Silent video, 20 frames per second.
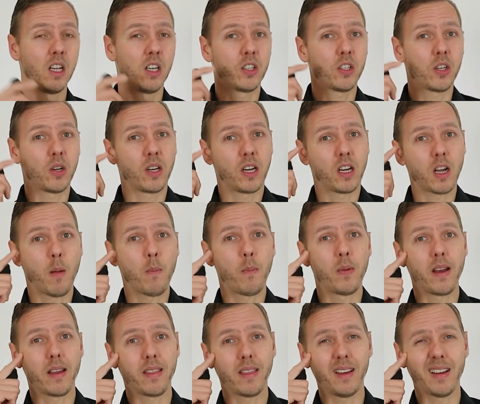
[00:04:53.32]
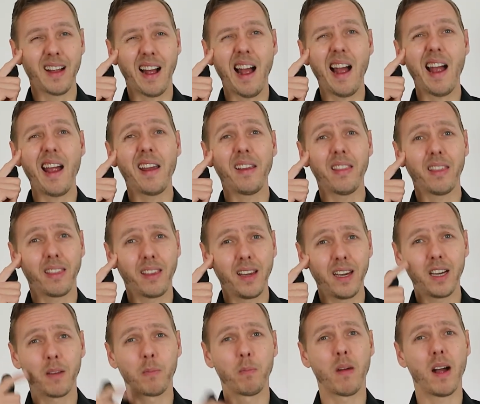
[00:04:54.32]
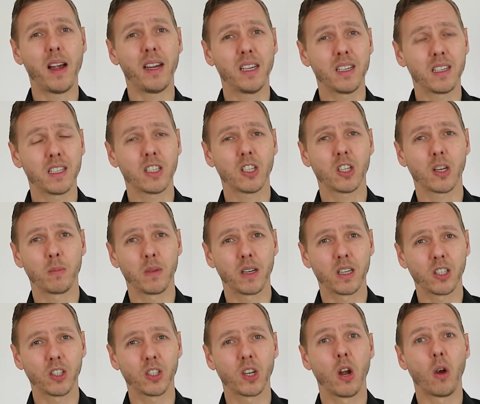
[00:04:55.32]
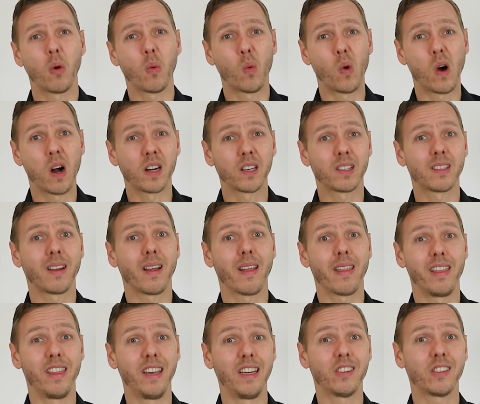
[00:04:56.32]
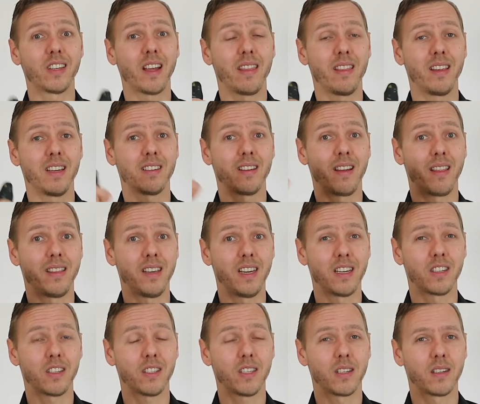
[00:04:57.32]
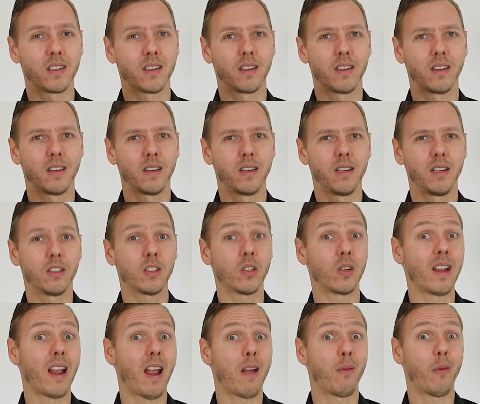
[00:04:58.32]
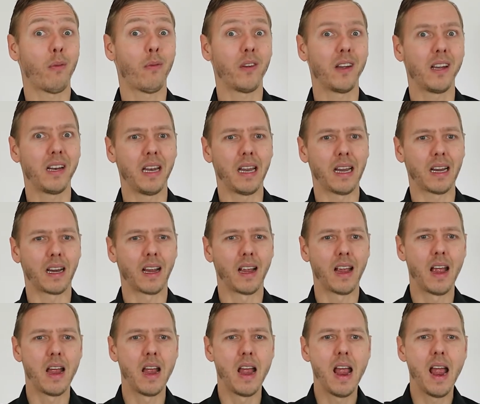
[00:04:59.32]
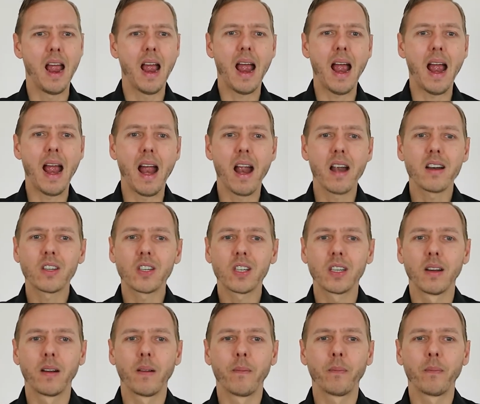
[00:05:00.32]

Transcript: So the company I think my customers want this and this and this. So they have a feeling. And